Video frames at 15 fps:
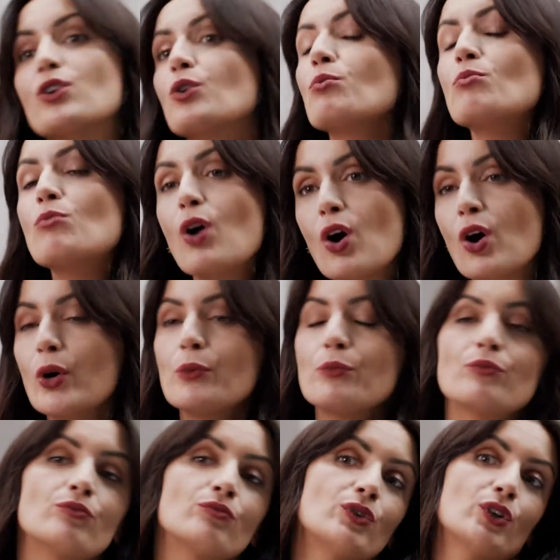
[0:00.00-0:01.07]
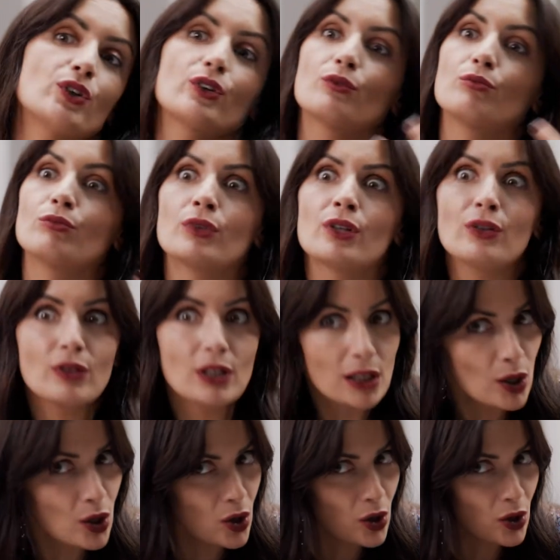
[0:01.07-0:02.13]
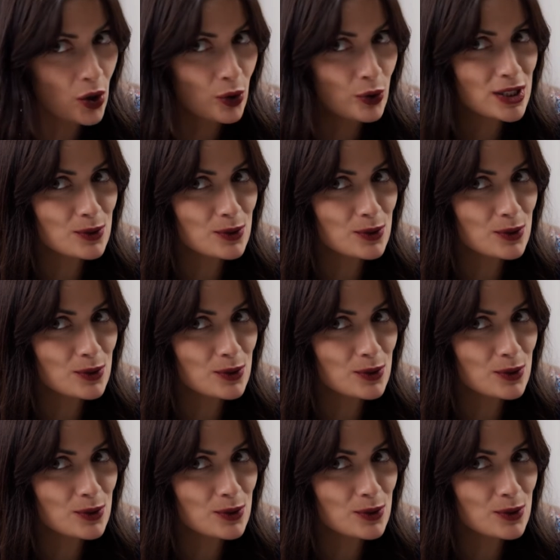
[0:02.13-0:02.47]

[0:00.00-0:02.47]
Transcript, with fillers: your mom, your mother-in-law,